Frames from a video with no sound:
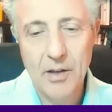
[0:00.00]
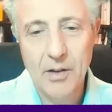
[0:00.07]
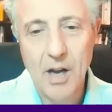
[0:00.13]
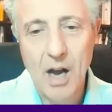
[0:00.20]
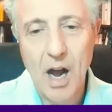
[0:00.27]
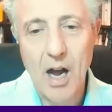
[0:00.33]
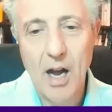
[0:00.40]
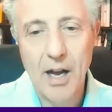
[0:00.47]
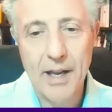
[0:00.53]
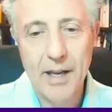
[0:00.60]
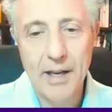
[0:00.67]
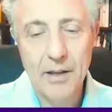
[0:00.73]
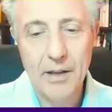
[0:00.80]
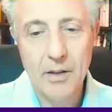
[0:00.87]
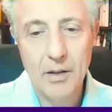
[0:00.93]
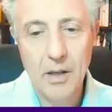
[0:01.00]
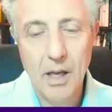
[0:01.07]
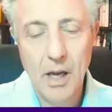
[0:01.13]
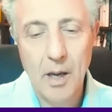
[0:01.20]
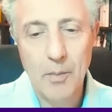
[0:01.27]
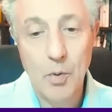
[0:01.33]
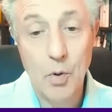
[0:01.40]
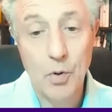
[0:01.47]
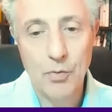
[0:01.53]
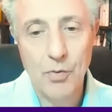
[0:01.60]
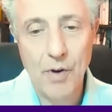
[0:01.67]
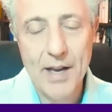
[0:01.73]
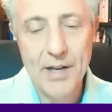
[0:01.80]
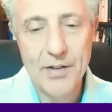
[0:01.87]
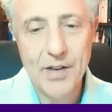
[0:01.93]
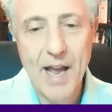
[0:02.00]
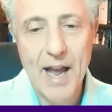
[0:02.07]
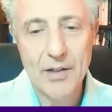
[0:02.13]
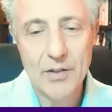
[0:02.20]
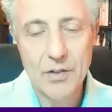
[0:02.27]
high or raised CAC